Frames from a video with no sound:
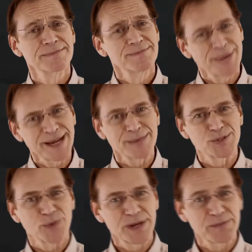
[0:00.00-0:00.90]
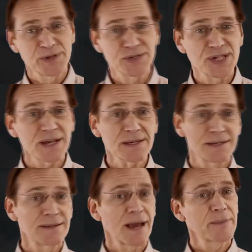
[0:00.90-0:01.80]
My name is Wayne Busak,
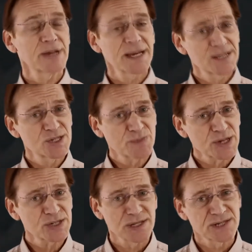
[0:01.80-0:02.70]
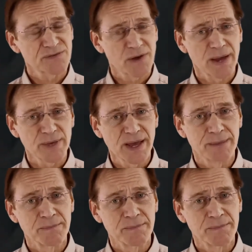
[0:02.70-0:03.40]
and I'm an IT specialist for IBM.